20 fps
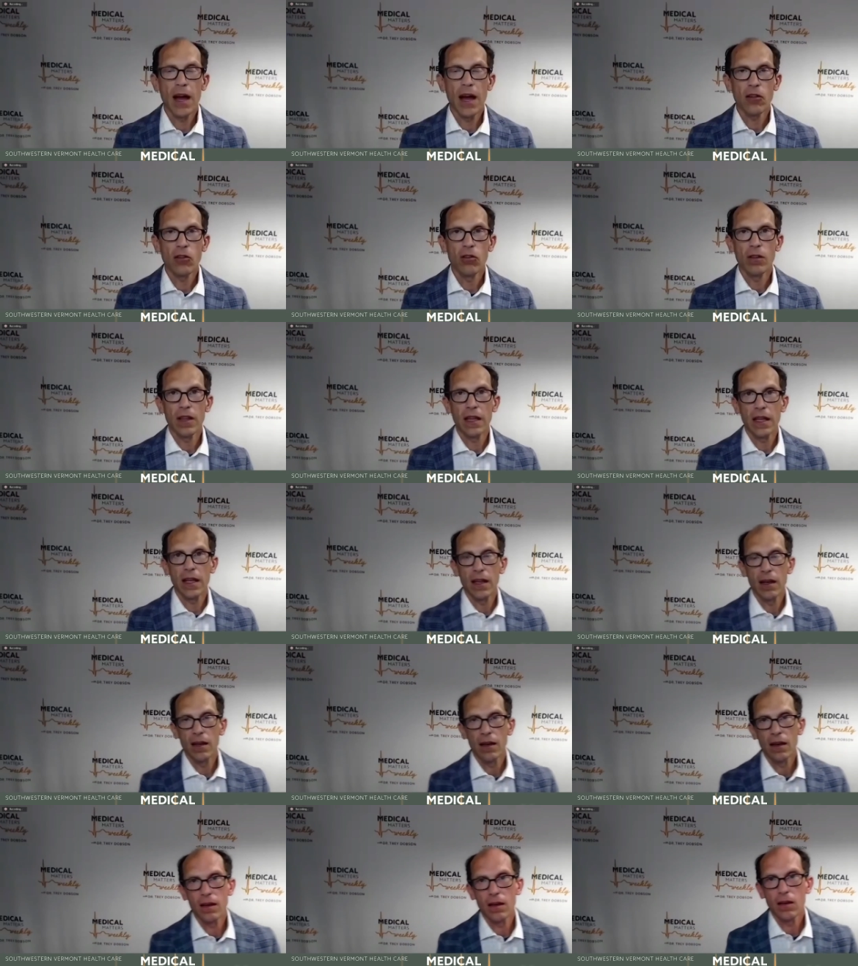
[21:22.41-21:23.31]
so actually,
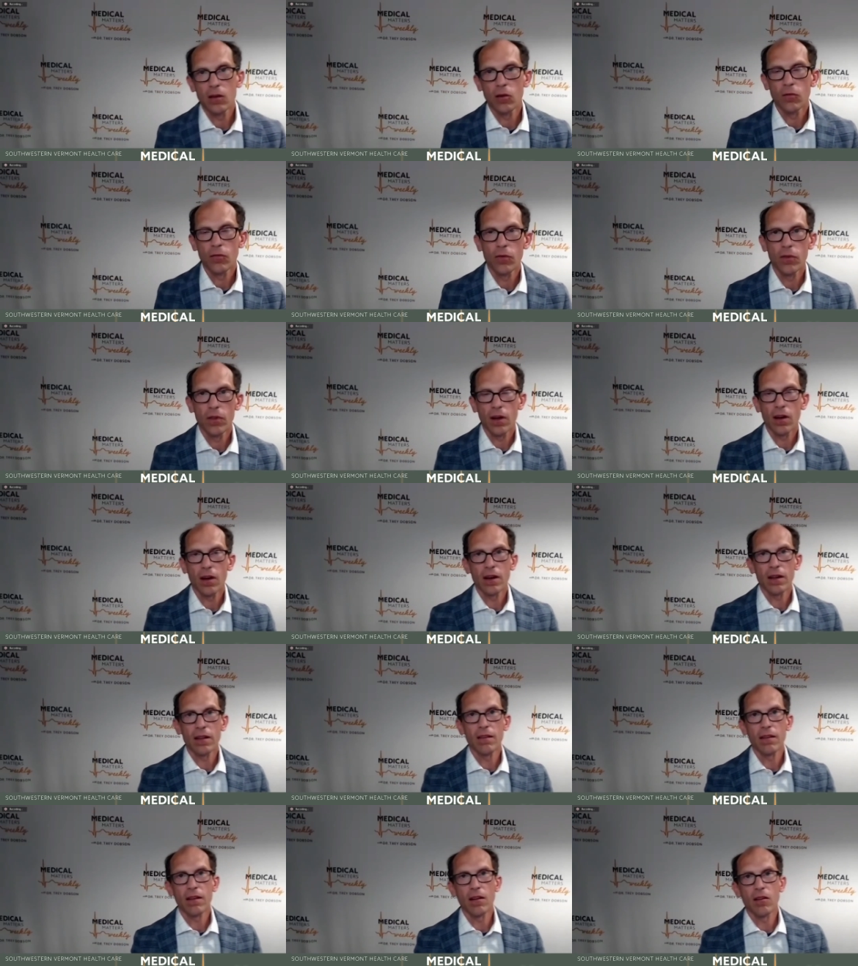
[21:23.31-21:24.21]
it, you know, for the
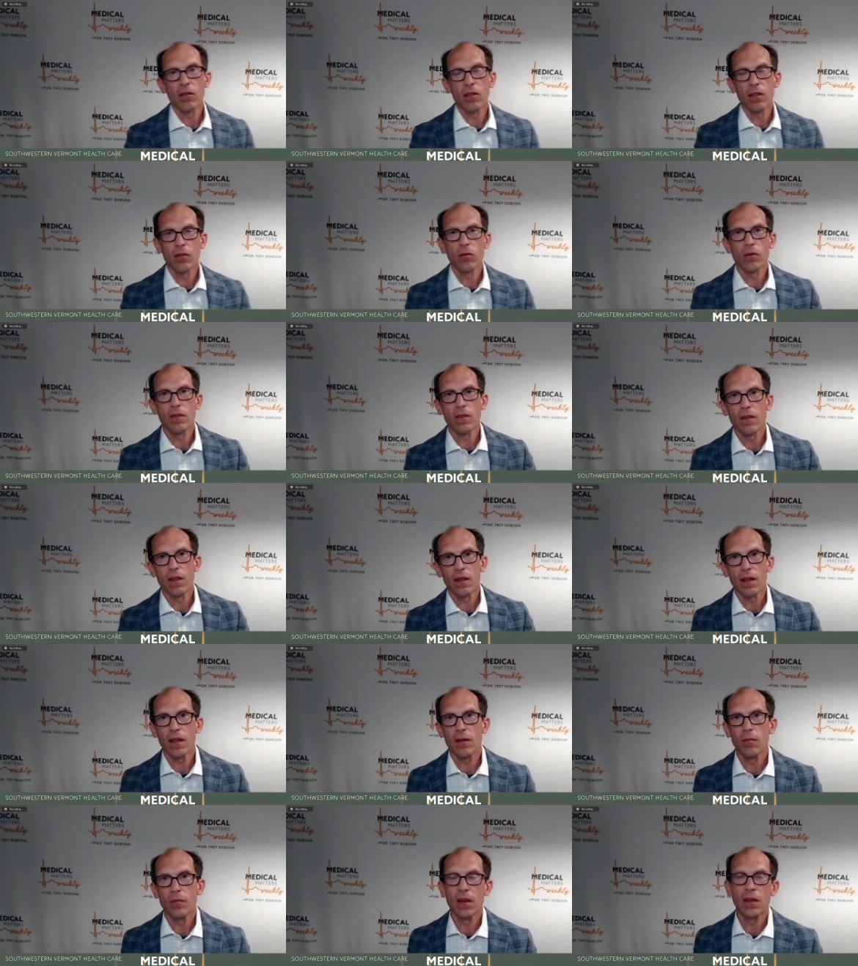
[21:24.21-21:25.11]
audience here, this was
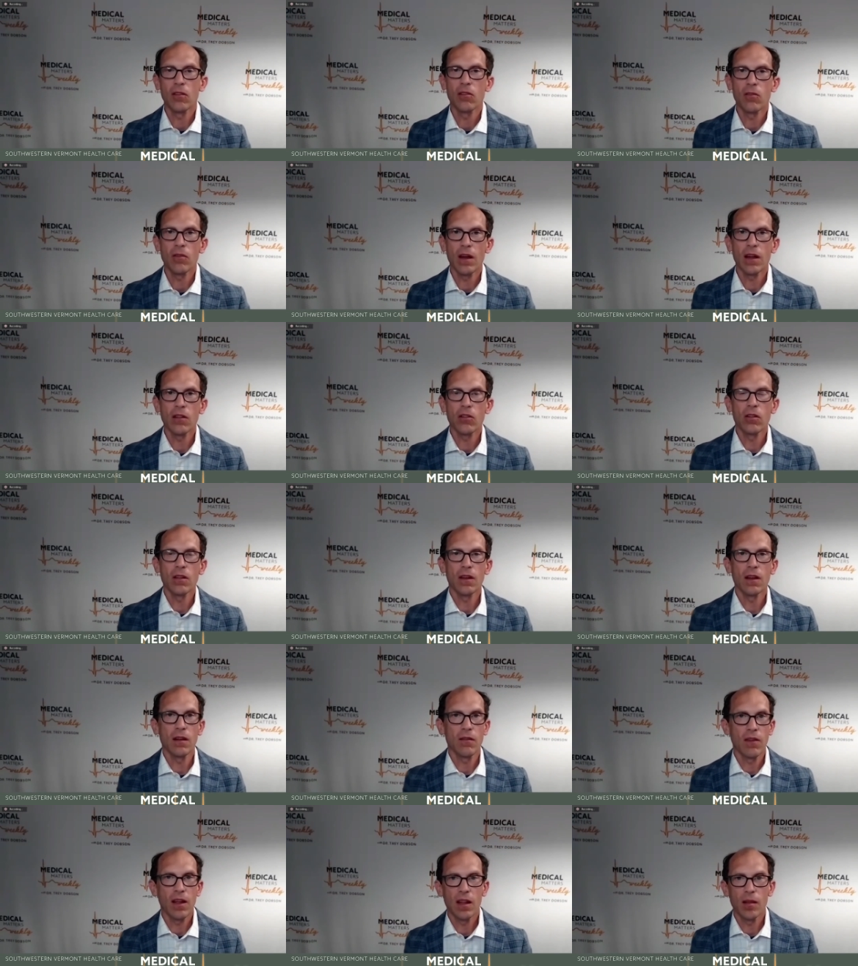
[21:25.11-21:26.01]

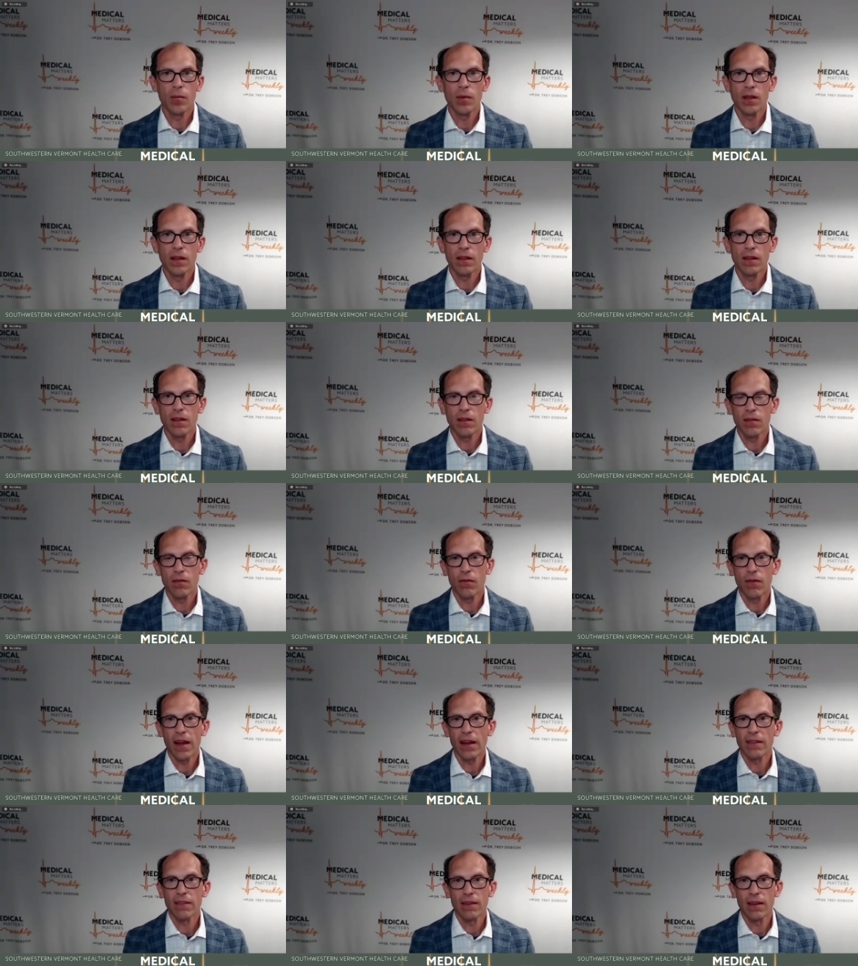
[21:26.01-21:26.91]
administration and availability
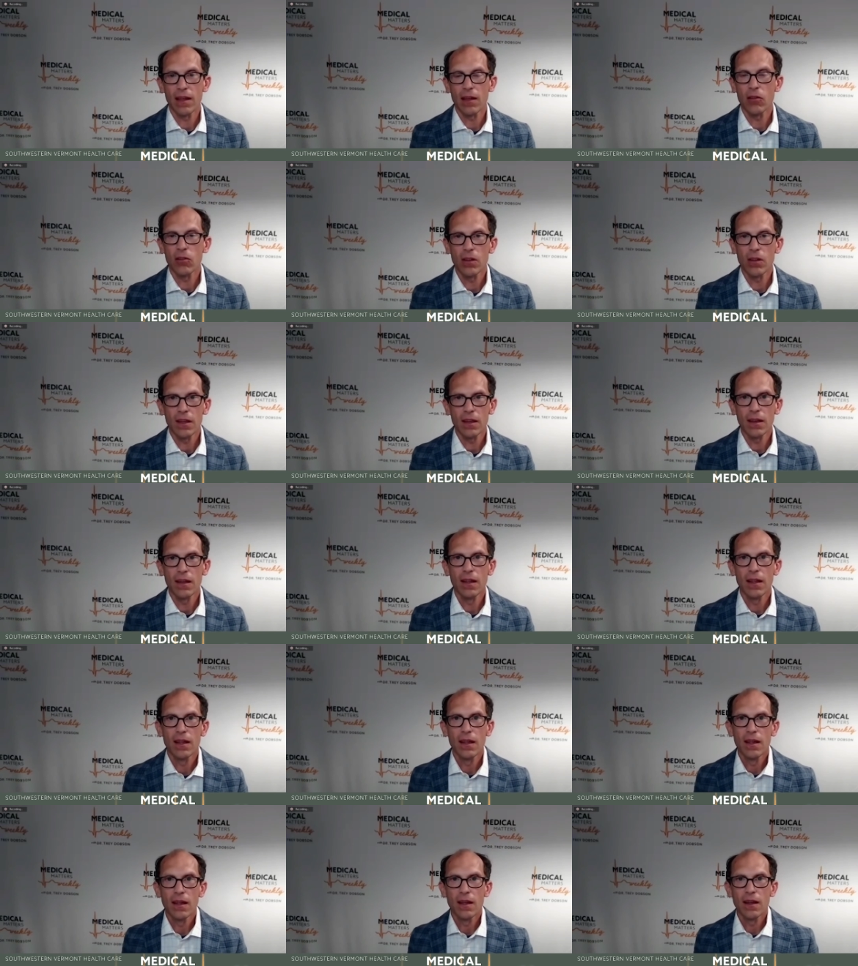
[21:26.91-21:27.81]
of vaccination
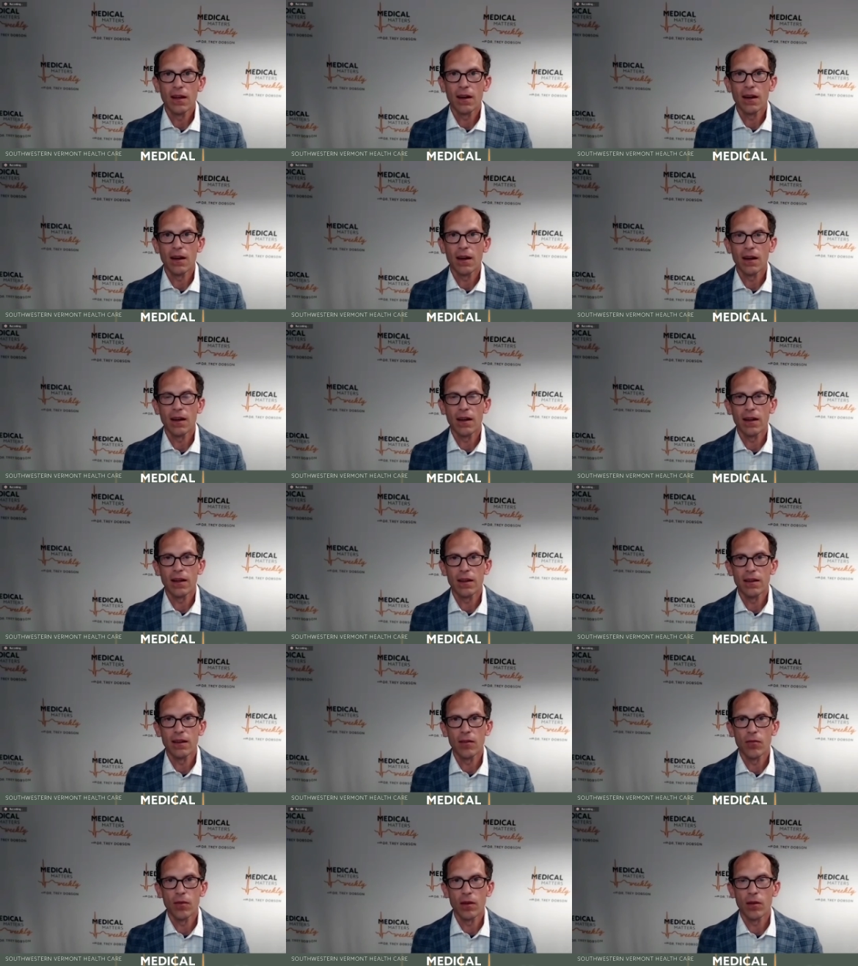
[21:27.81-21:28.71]
uh,
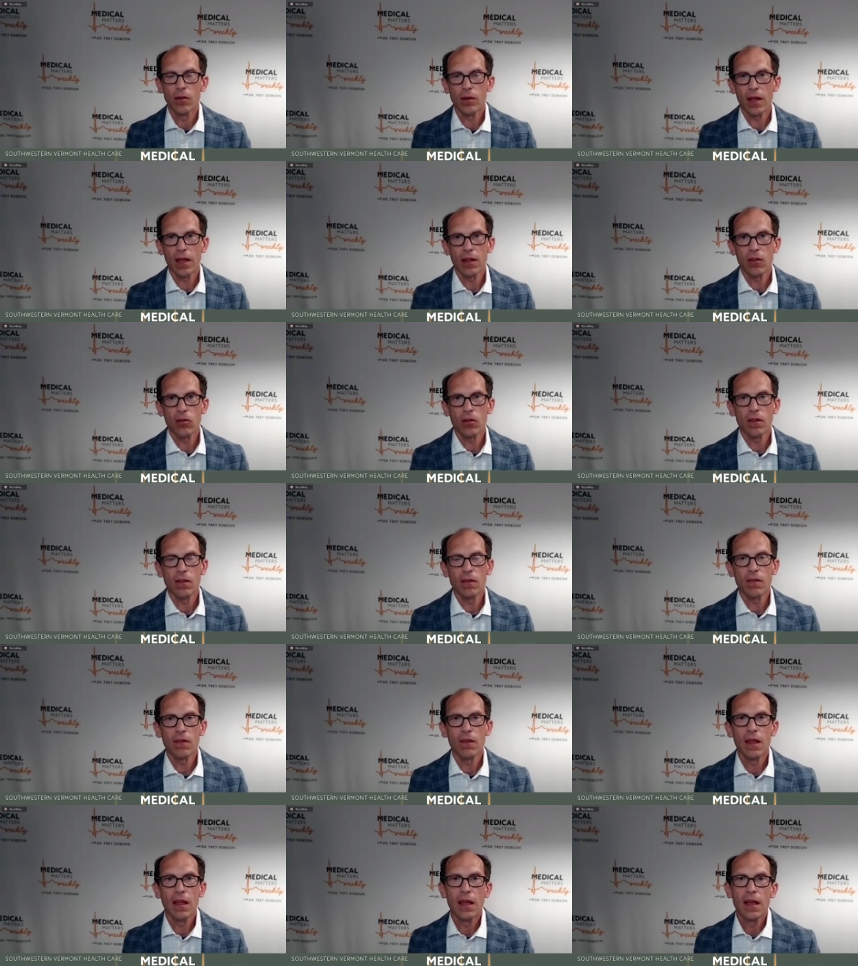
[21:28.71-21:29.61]
in different
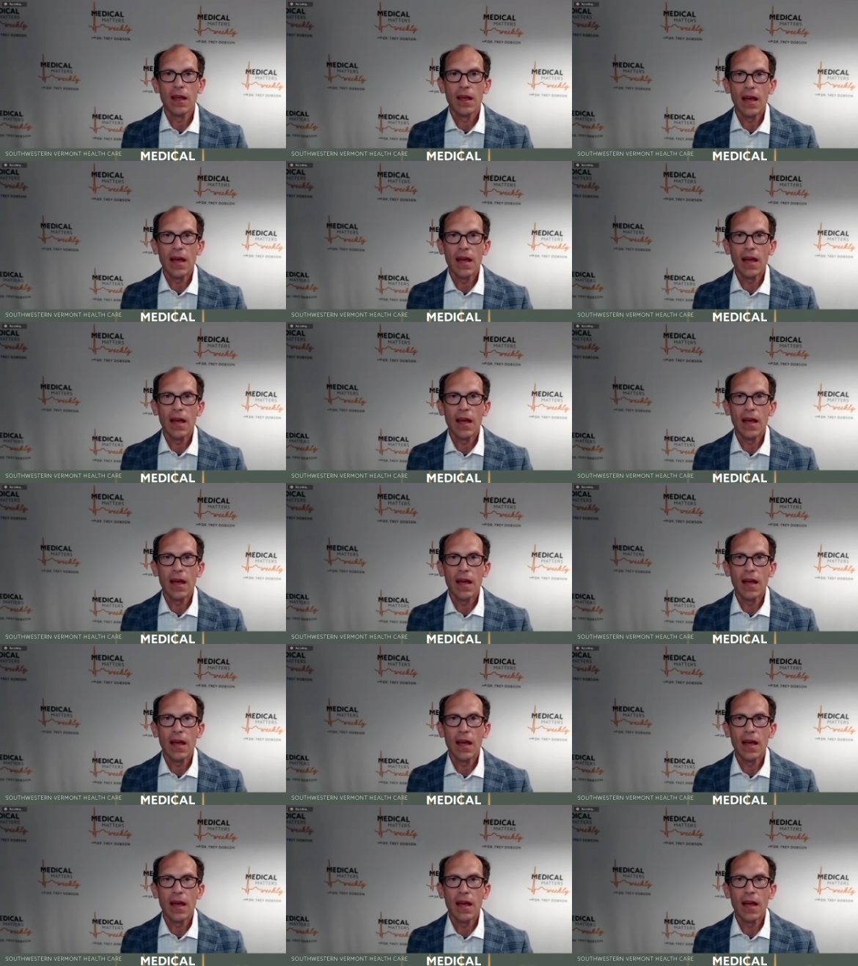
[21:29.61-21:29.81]
locations.